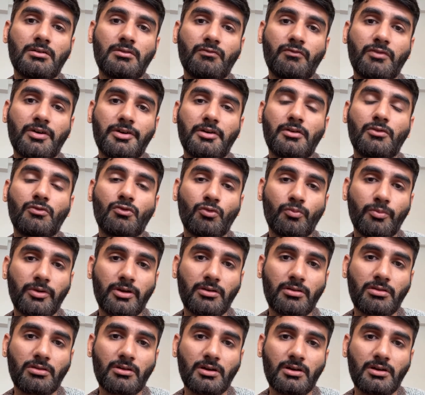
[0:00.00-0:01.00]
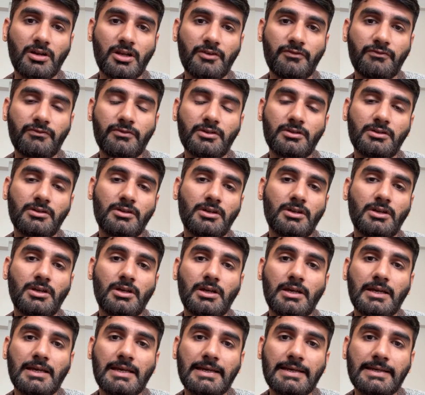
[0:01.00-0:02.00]
1 or 2 minutes are left.
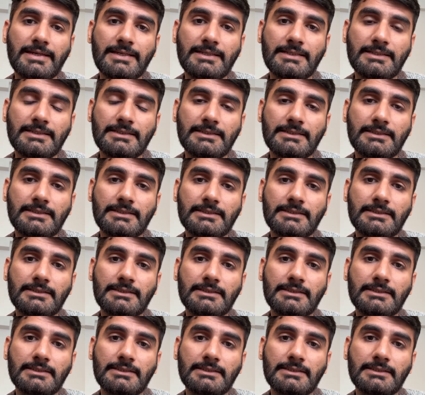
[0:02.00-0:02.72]
And